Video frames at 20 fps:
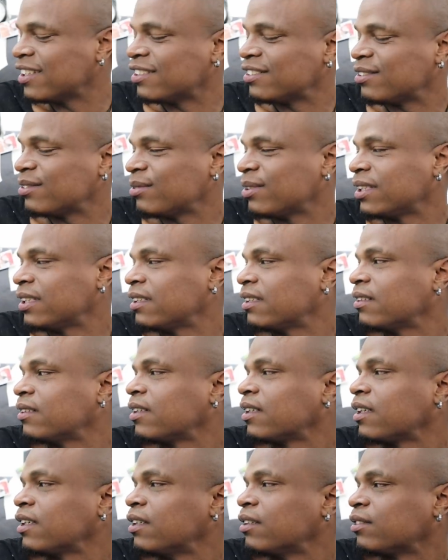He's sweet though.
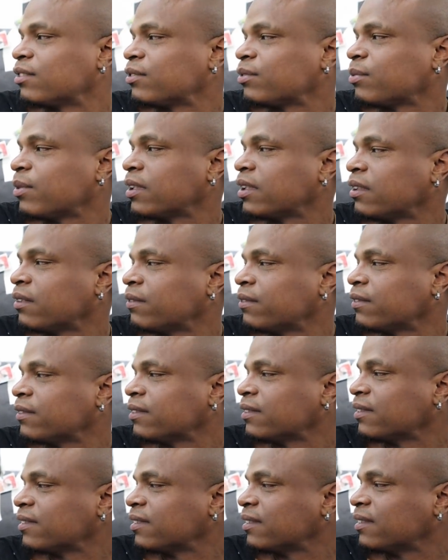He looks wonderful.